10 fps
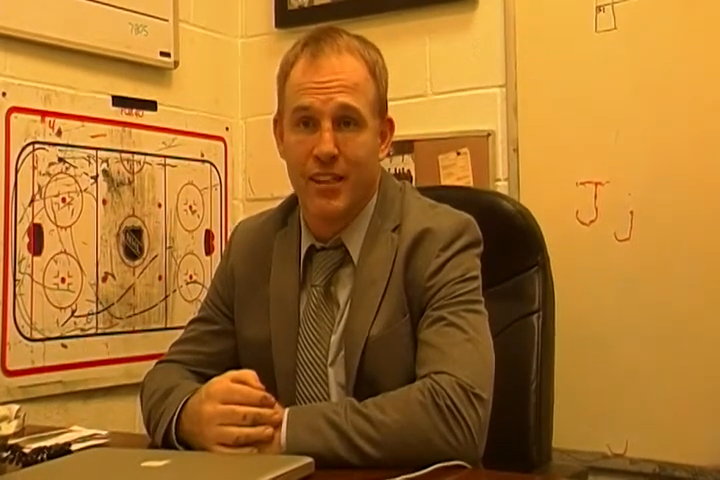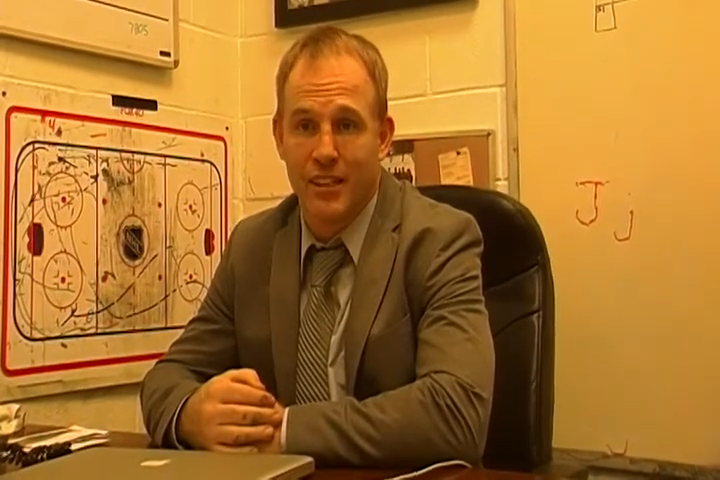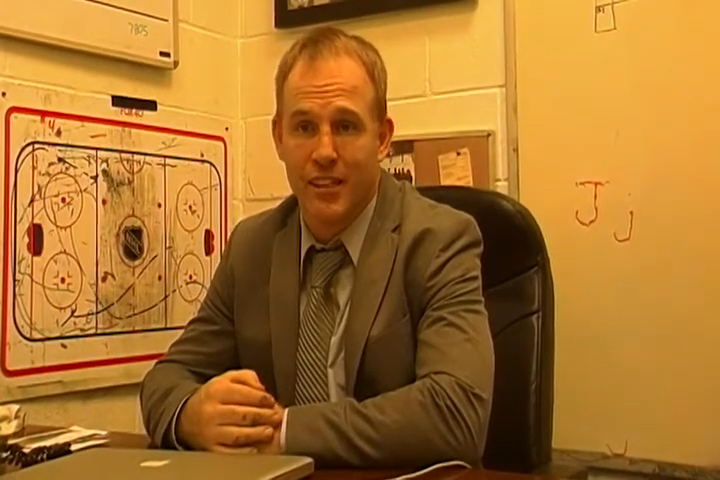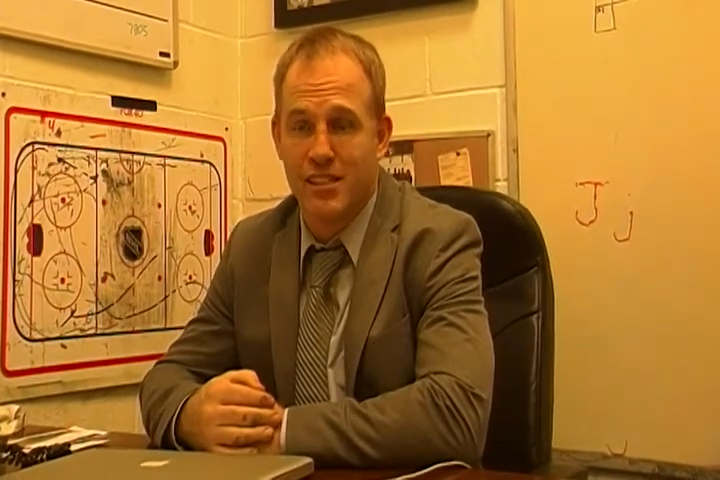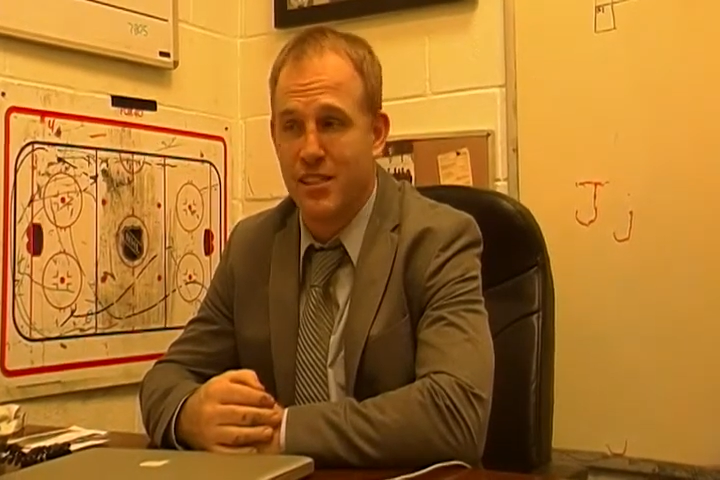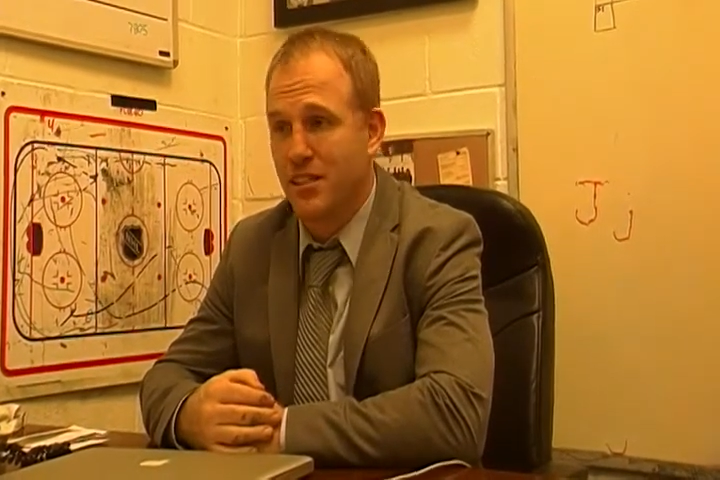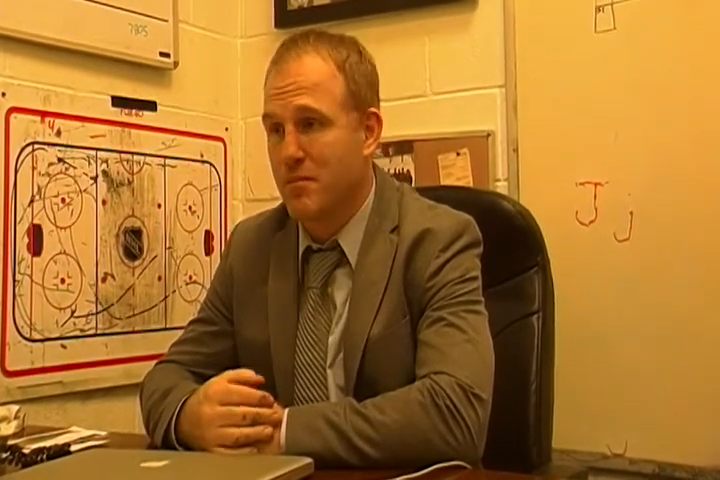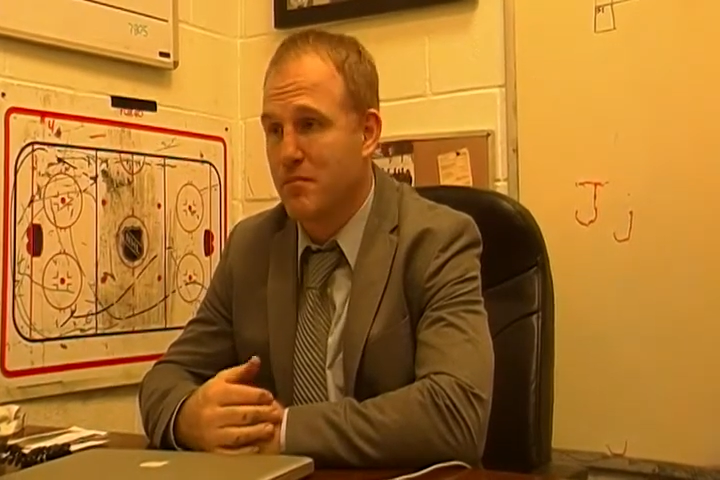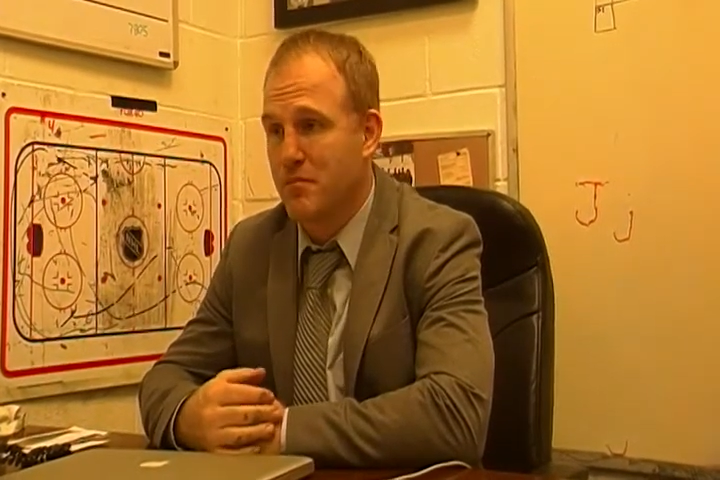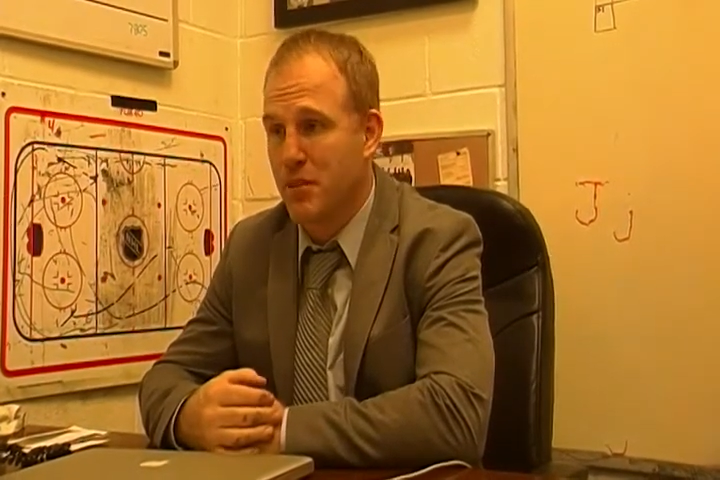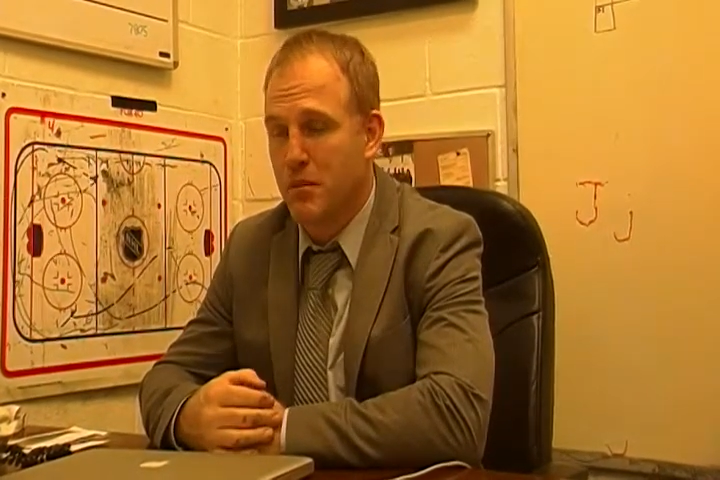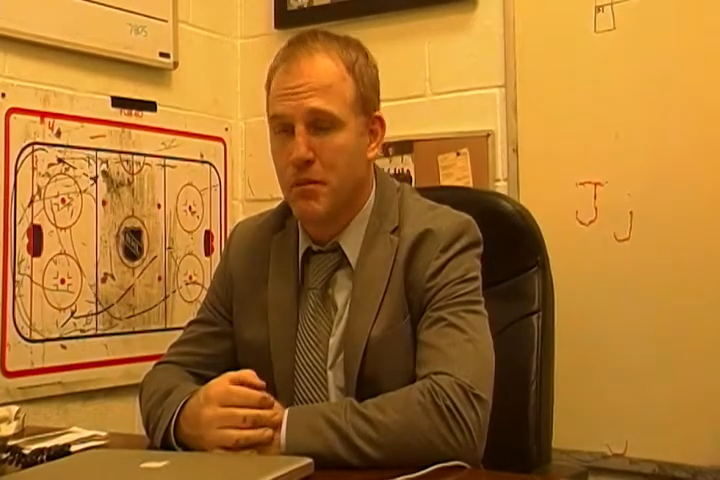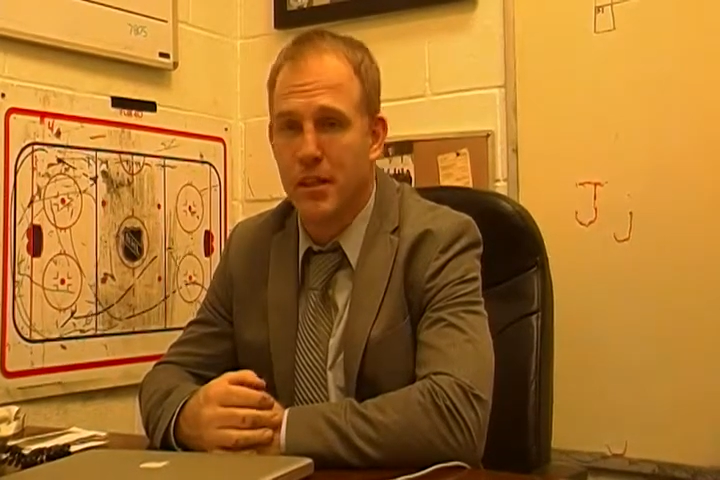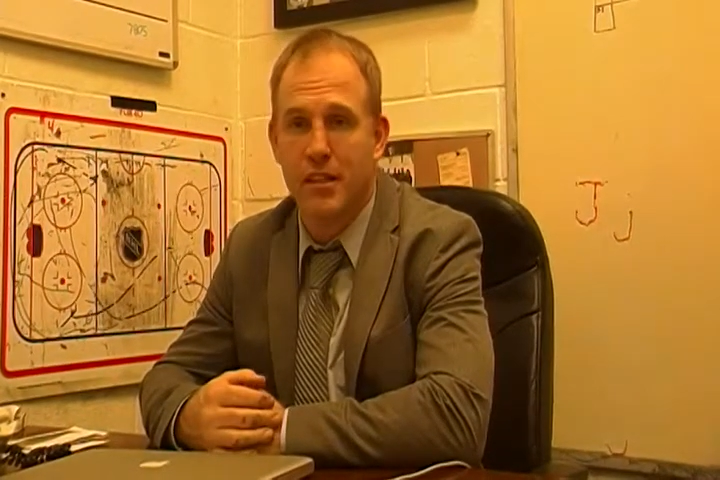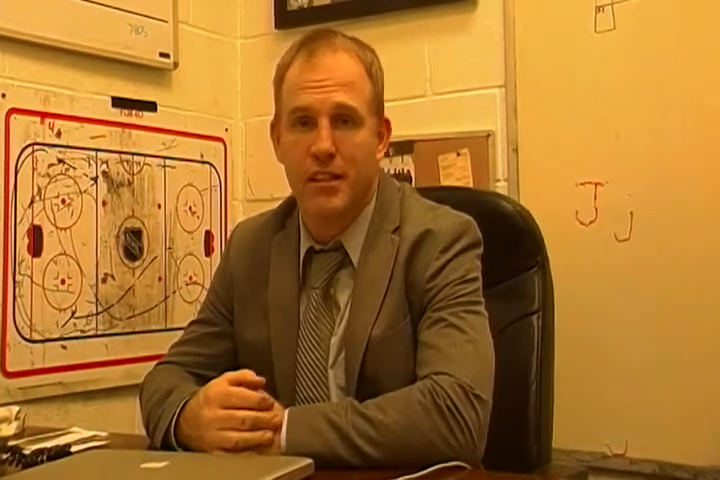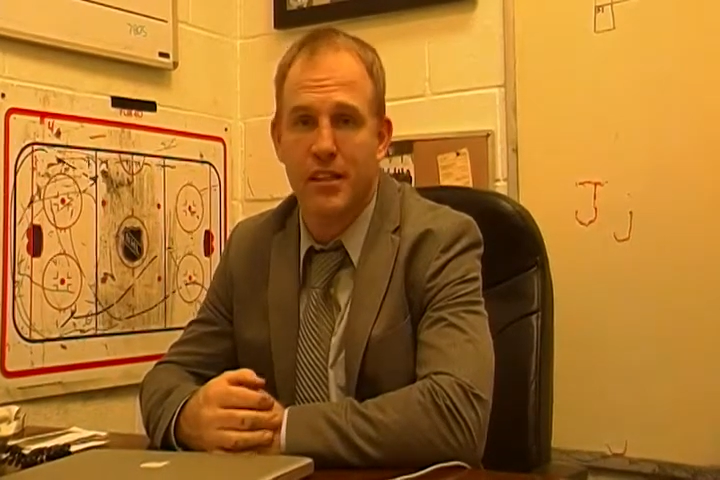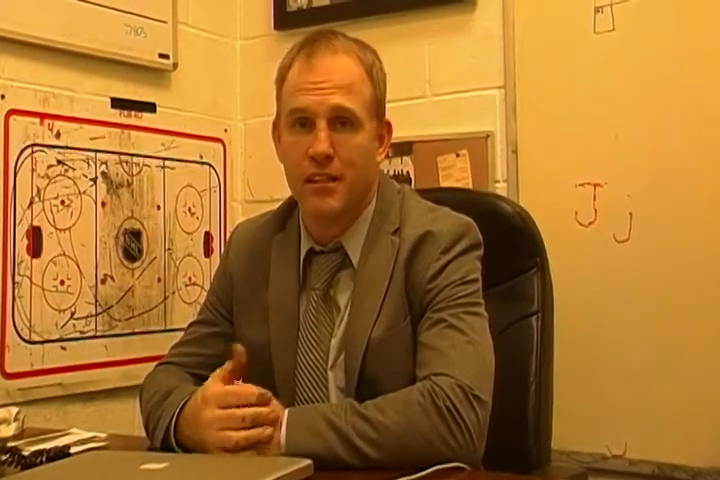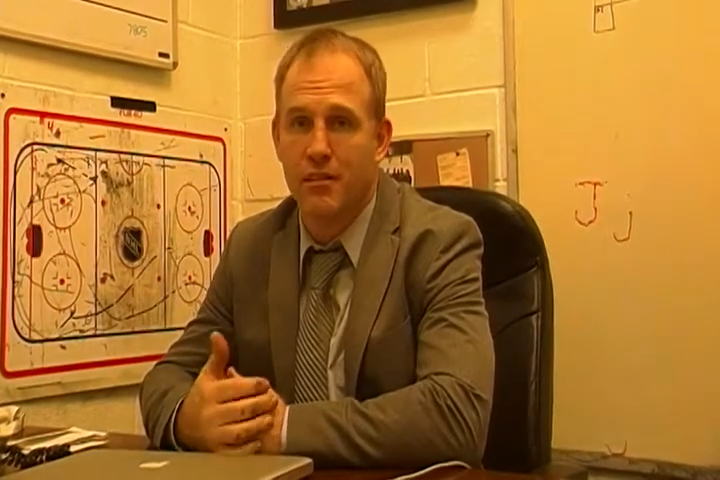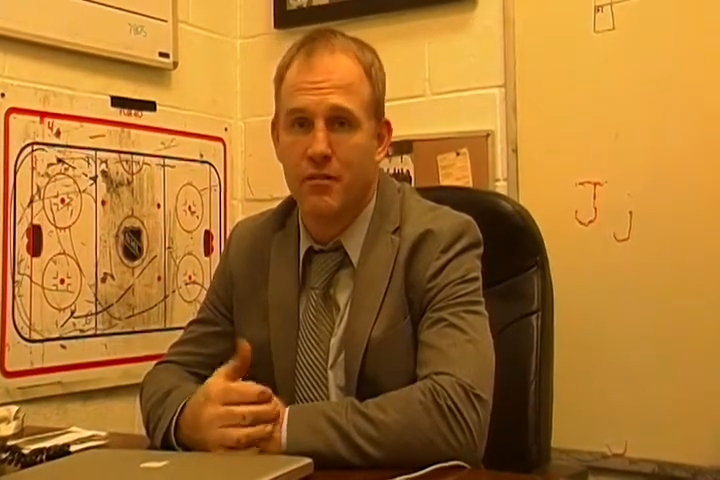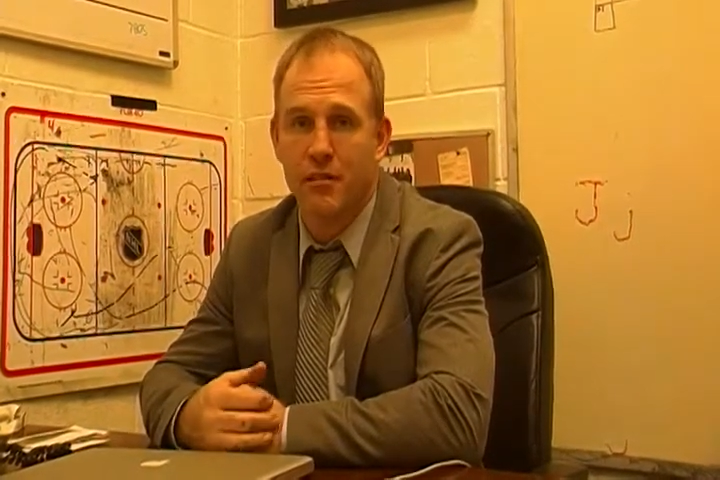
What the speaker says: And like I said at the beginning of the year,